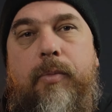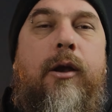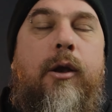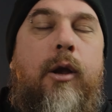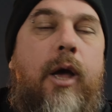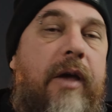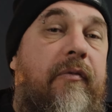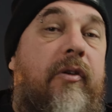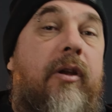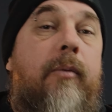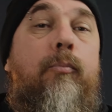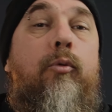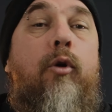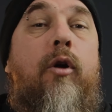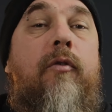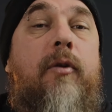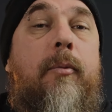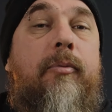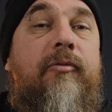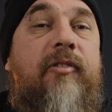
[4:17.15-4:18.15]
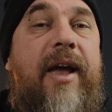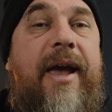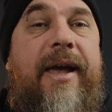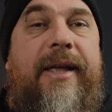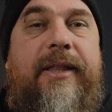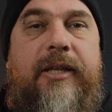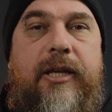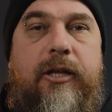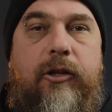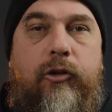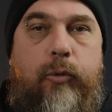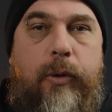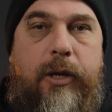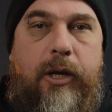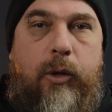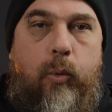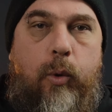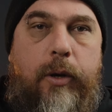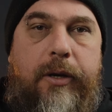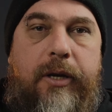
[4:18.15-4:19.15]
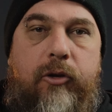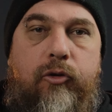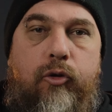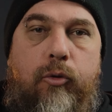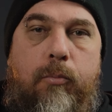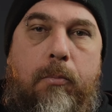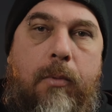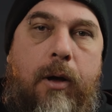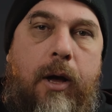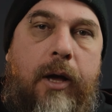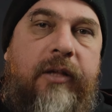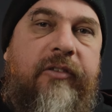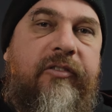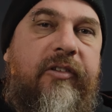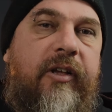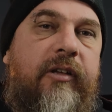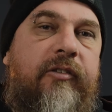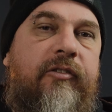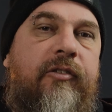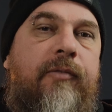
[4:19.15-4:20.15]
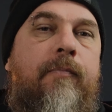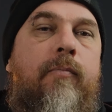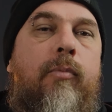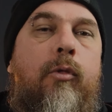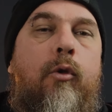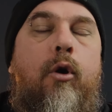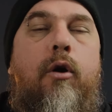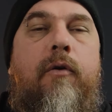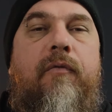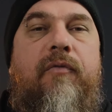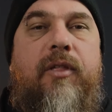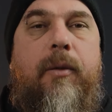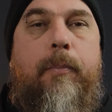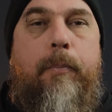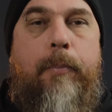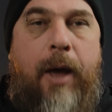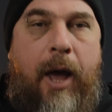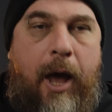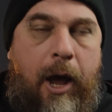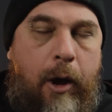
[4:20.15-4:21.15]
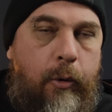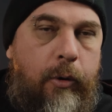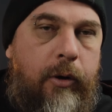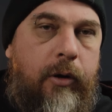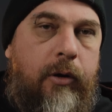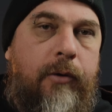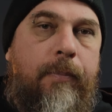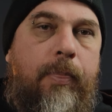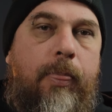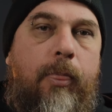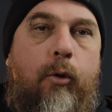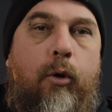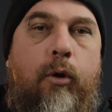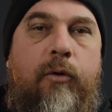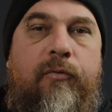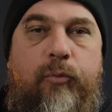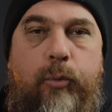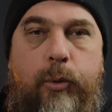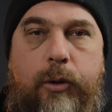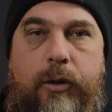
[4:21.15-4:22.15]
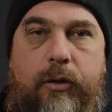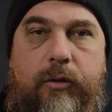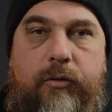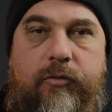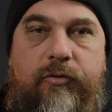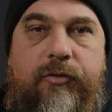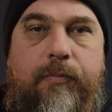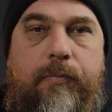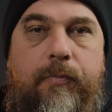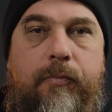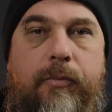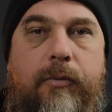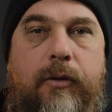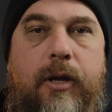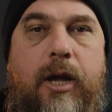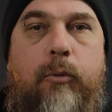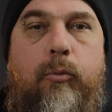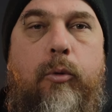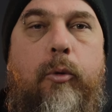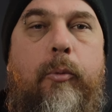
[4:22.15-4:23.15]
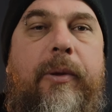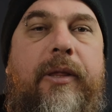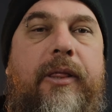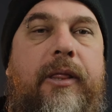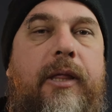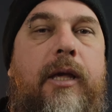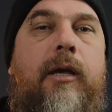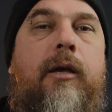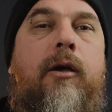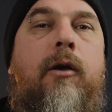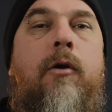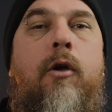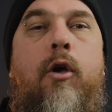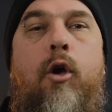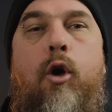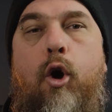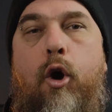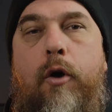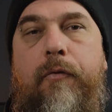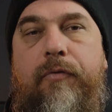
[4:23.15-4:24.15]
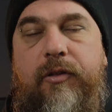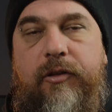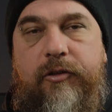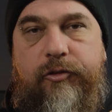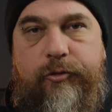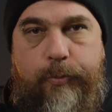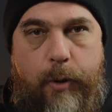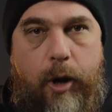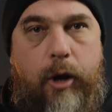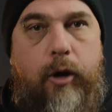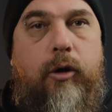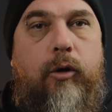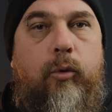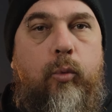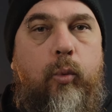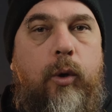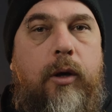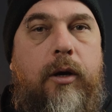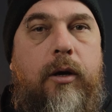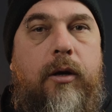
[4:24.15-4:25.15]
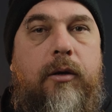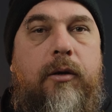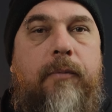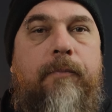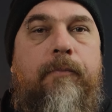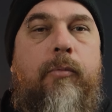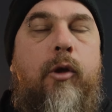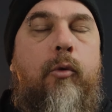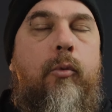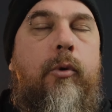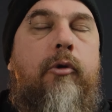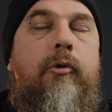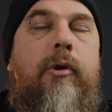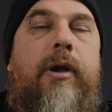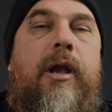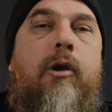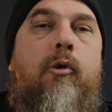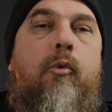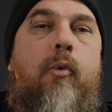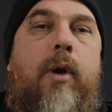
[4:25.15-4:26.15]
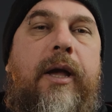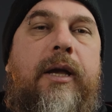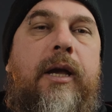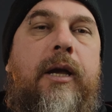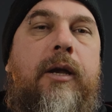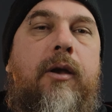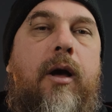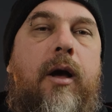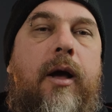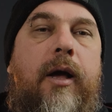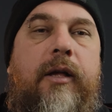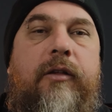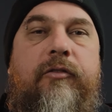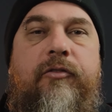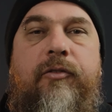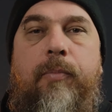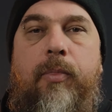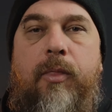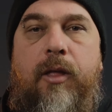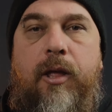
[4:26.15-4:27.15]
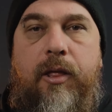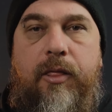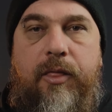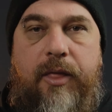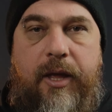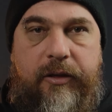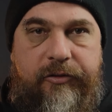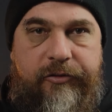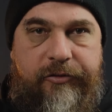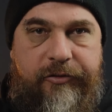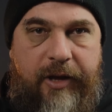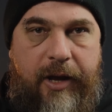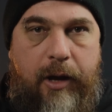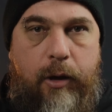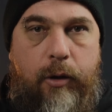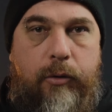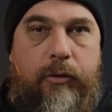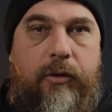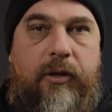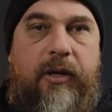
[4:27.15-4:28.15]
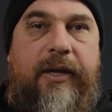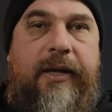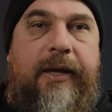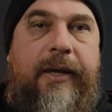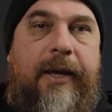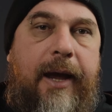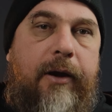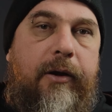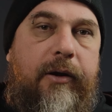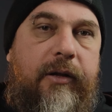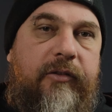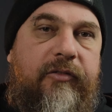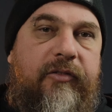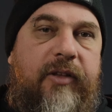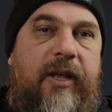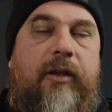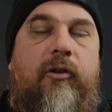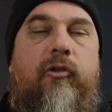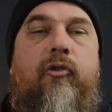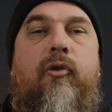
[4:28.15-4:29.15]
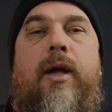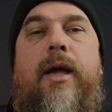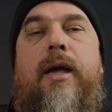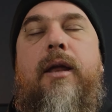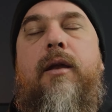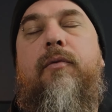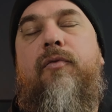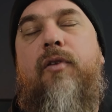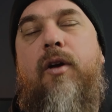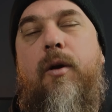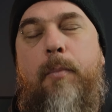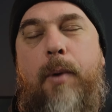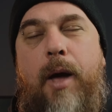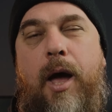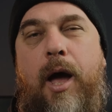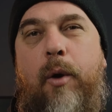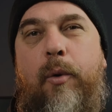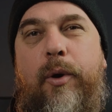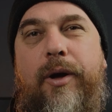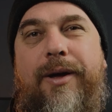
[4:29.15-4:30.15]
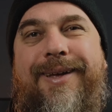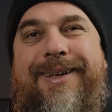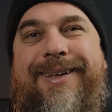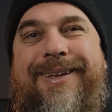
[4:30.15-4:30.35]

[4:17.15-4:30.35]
Now, even in Proverbs eighteen twenty-one, it reminds us of the power of words. And when we think of the spoken word, we really recognize that sound carries that creative power.